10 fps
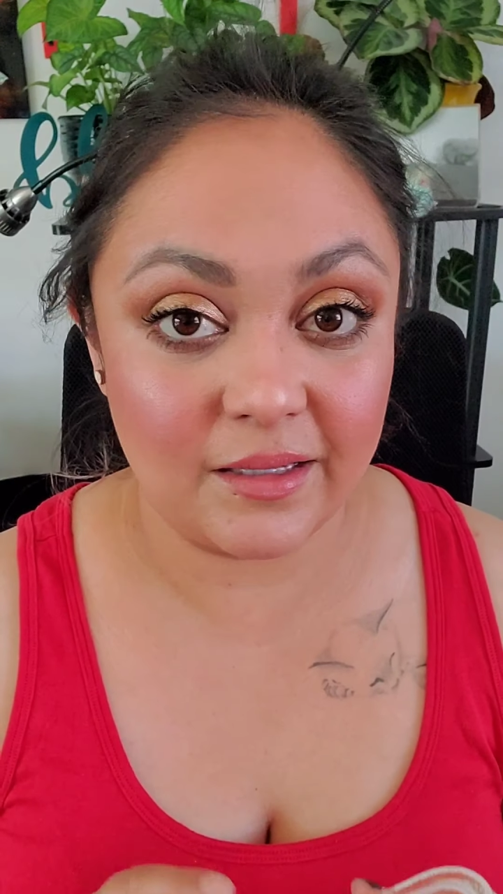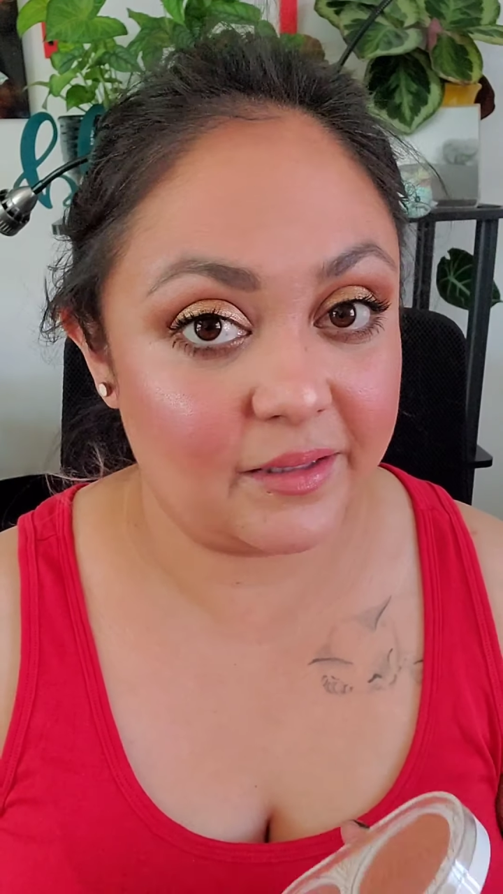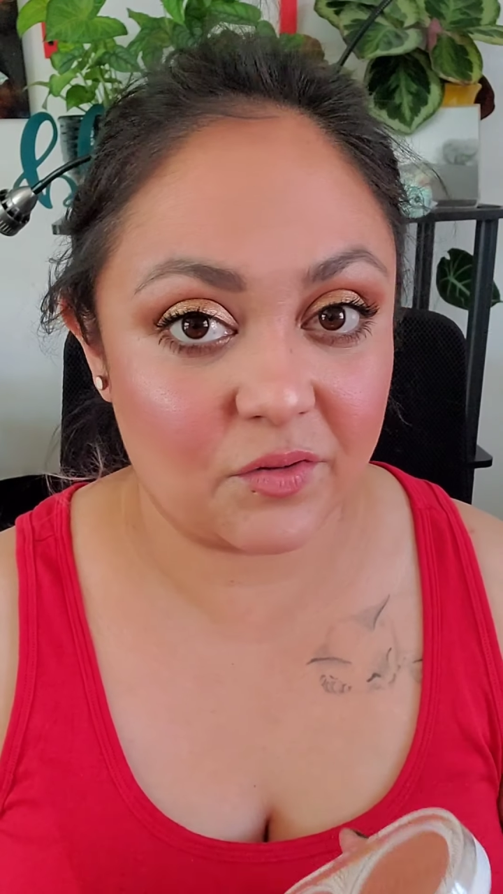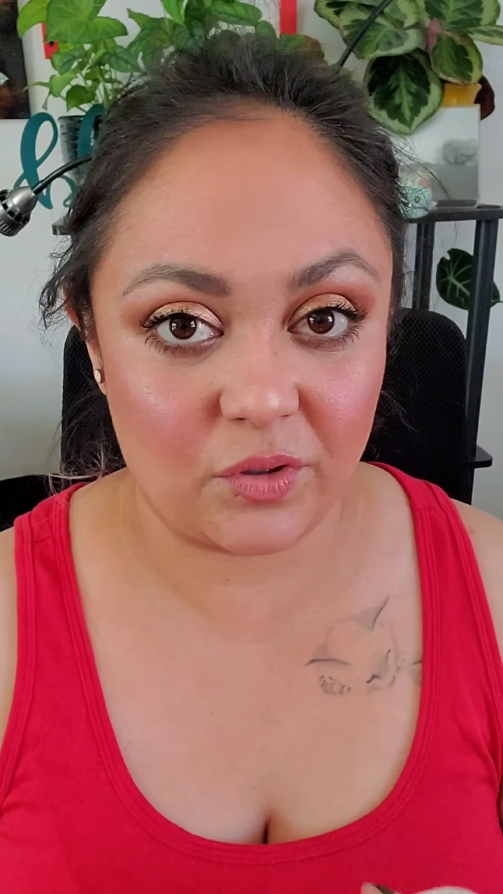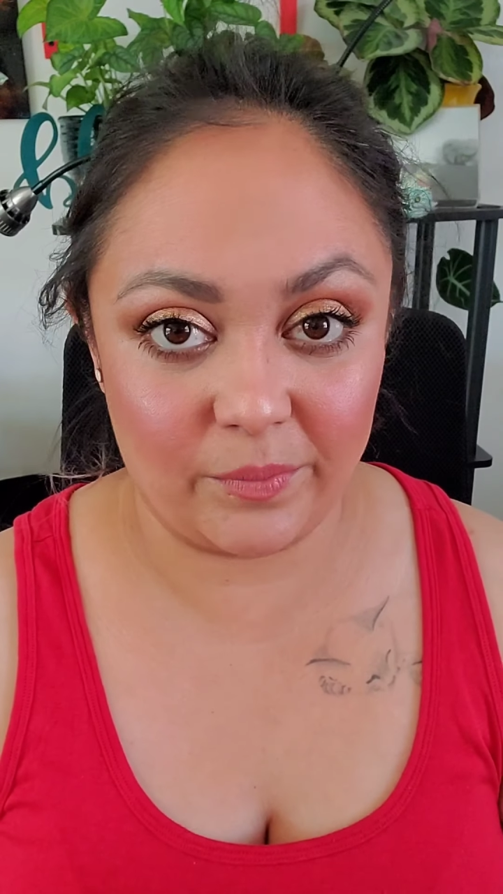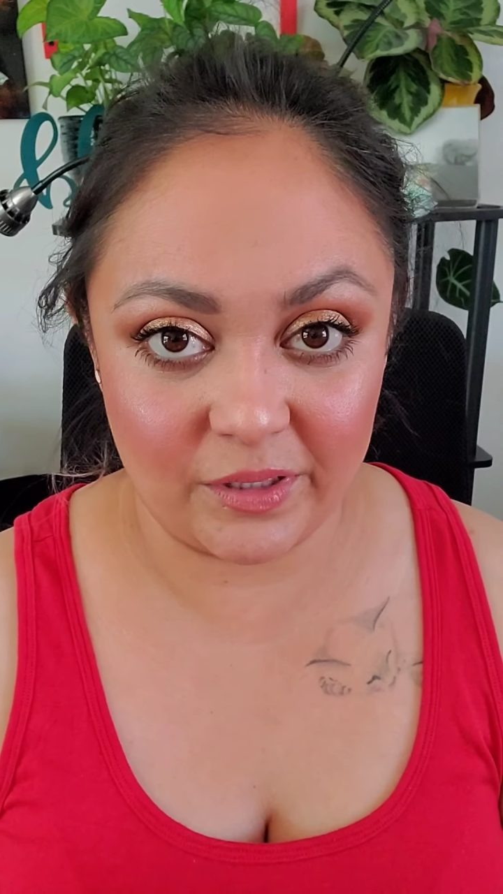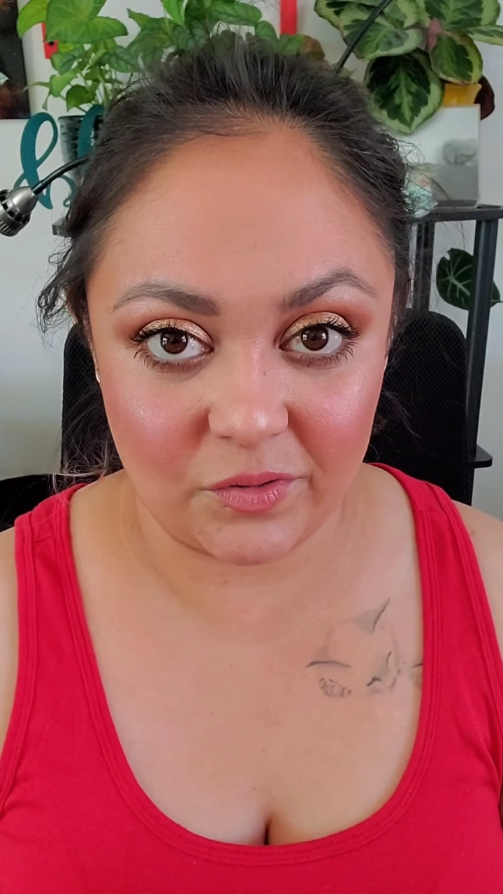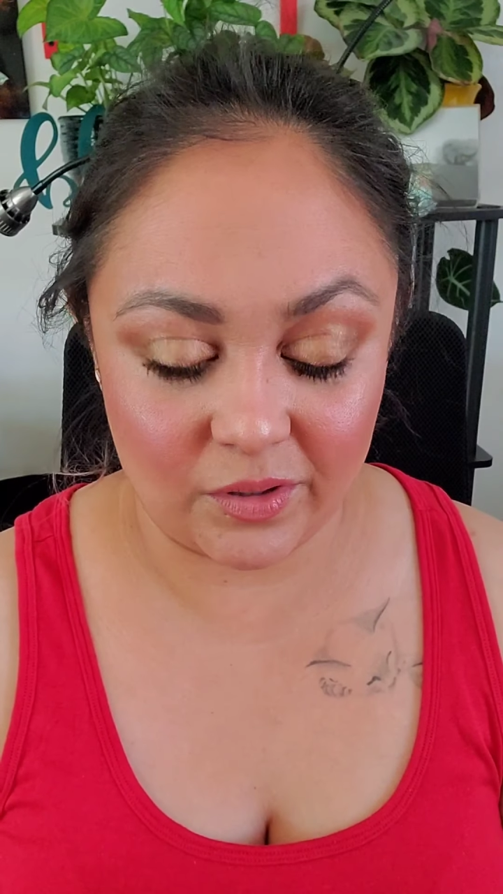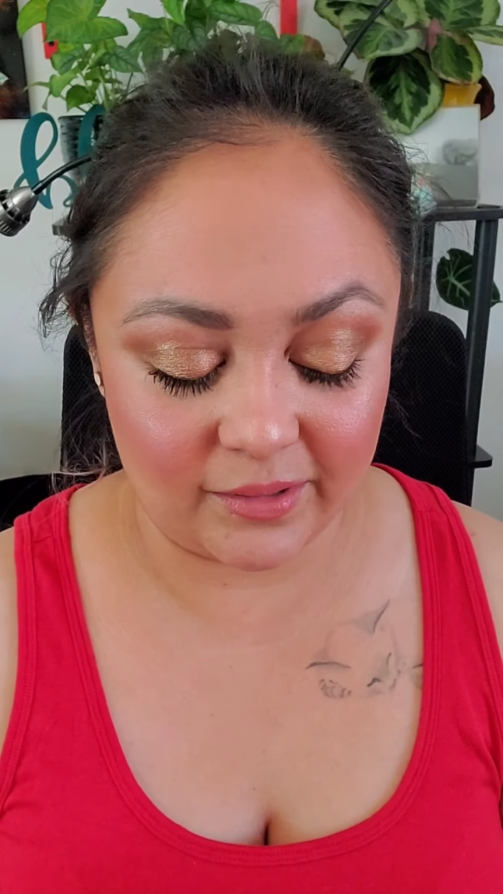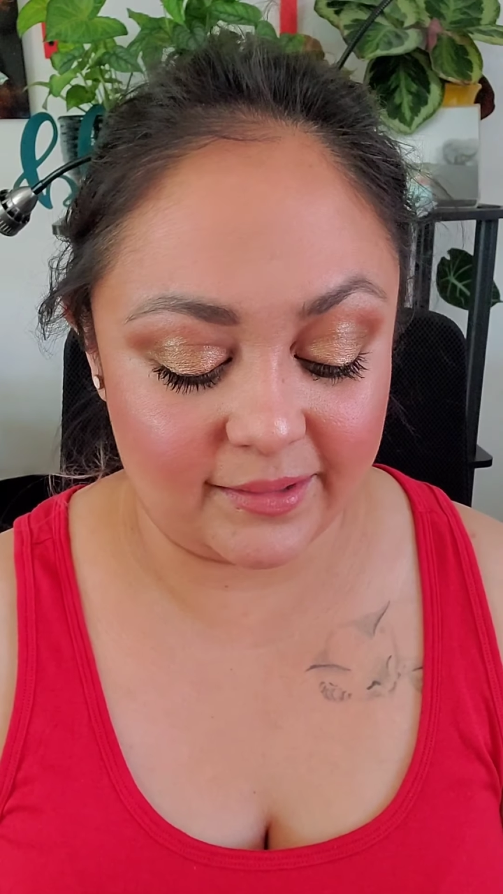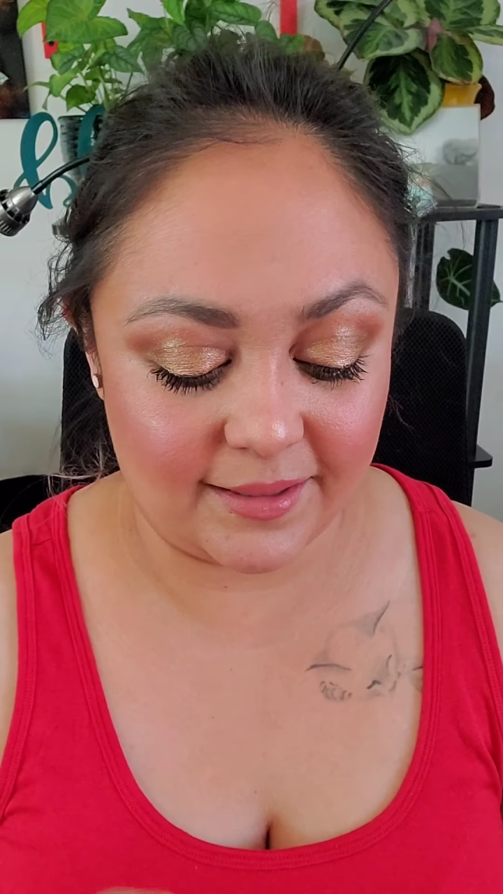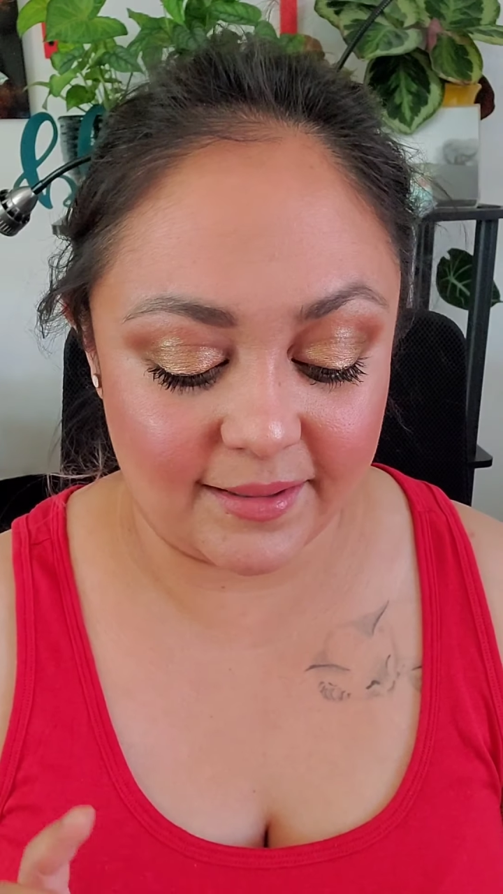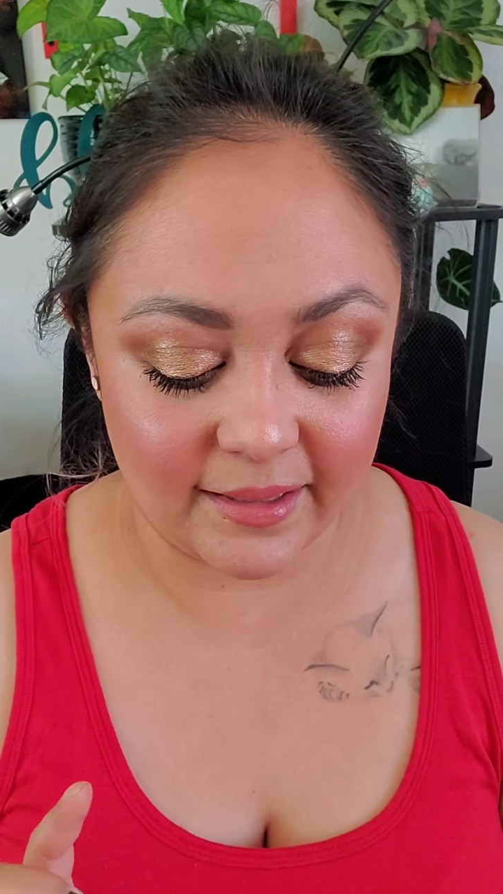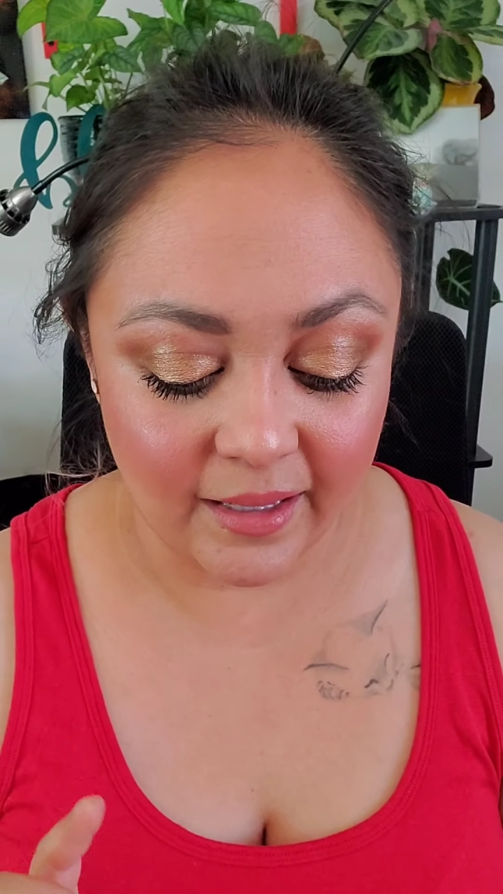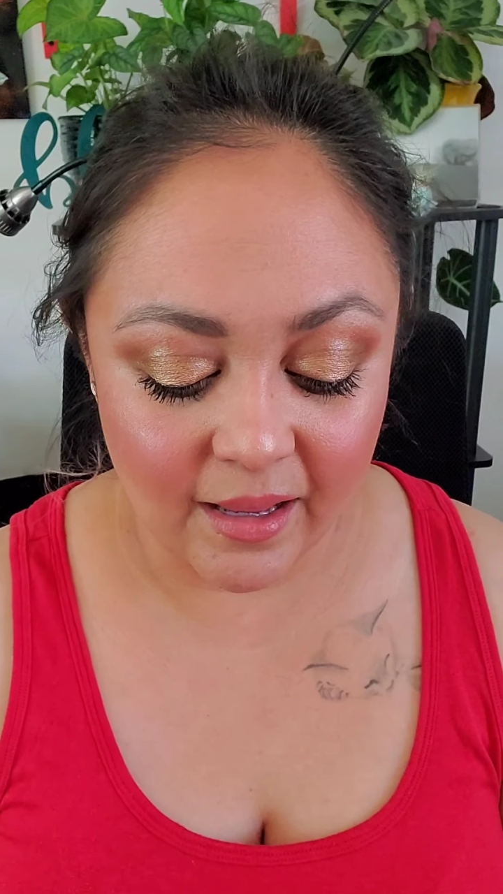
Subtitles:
extremely strong scent.